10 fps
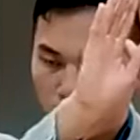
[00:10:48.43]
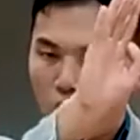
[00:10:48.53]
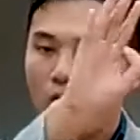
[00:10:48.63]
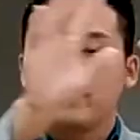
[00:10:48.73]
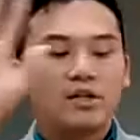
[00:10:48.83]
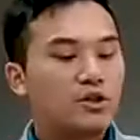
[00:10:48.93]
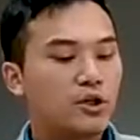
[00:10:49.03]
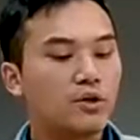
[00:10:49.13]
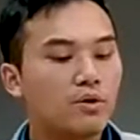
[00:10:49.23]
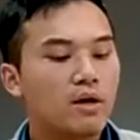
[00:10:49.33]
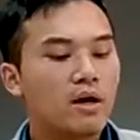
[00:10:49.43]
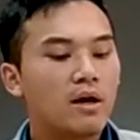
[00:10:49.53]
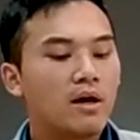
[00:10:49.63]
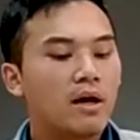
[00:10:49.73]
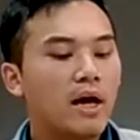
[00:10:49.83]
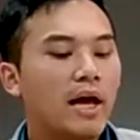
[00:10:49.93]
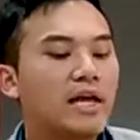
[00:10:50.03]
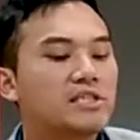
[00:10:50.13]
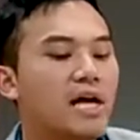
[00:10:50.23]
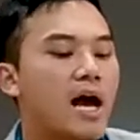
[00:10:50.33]
torn in two
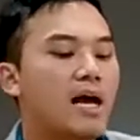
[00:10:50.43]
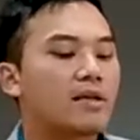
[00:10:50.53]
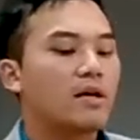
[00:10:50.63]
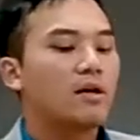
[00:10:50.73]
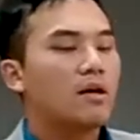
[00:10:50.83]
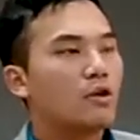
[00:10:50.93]
is that